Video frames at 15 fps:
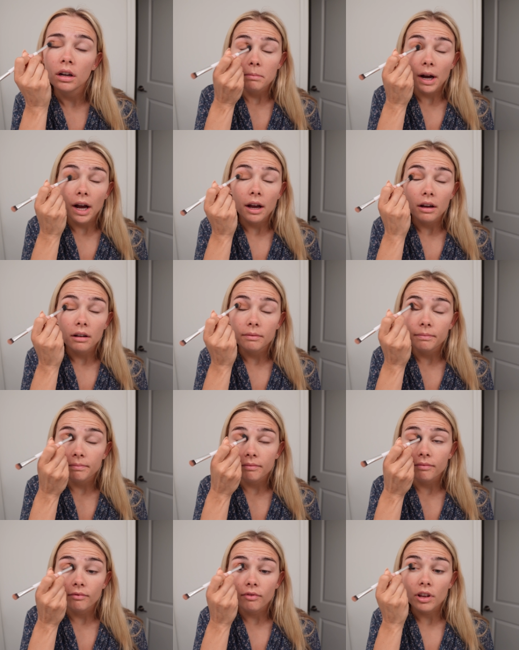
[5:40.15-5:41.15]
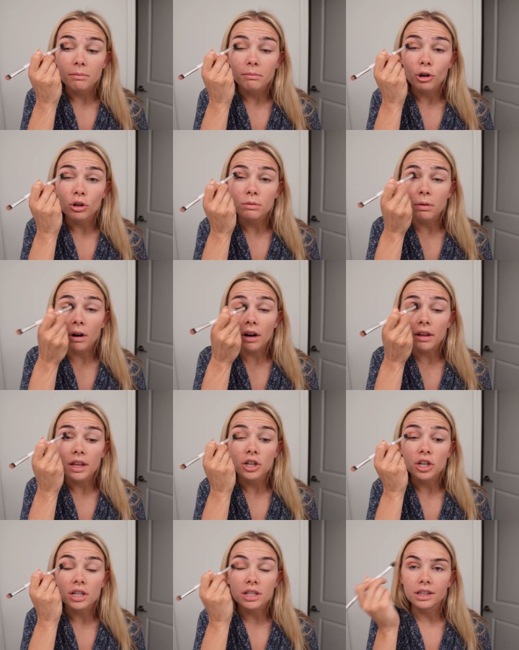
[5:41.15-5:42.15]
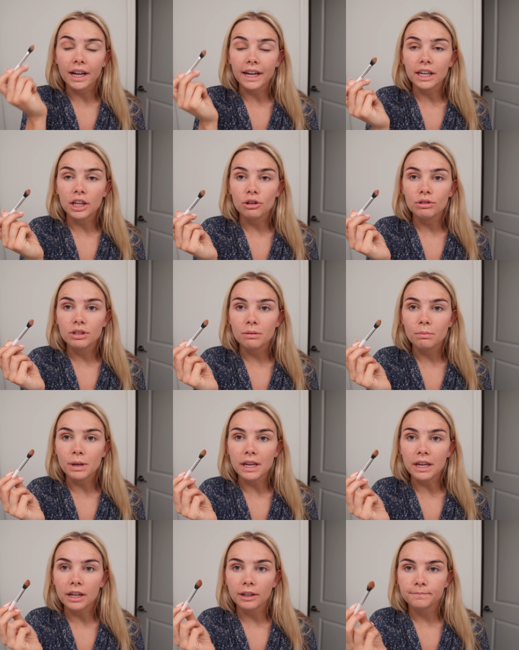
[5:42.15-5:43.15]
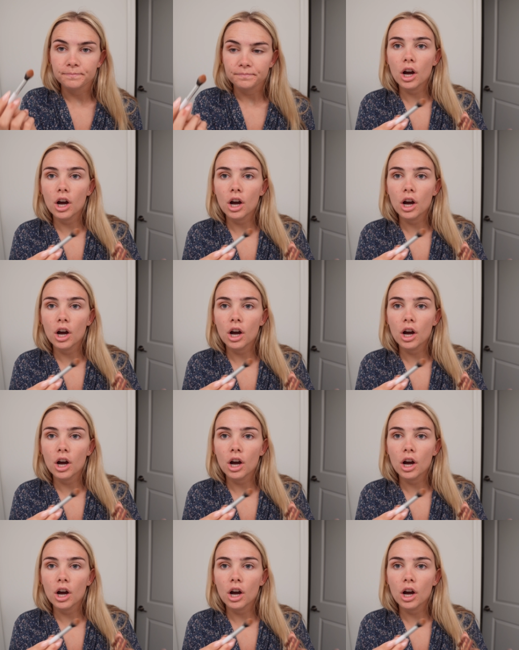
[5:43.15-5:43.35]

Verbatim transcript: But for the most part, they just like you to be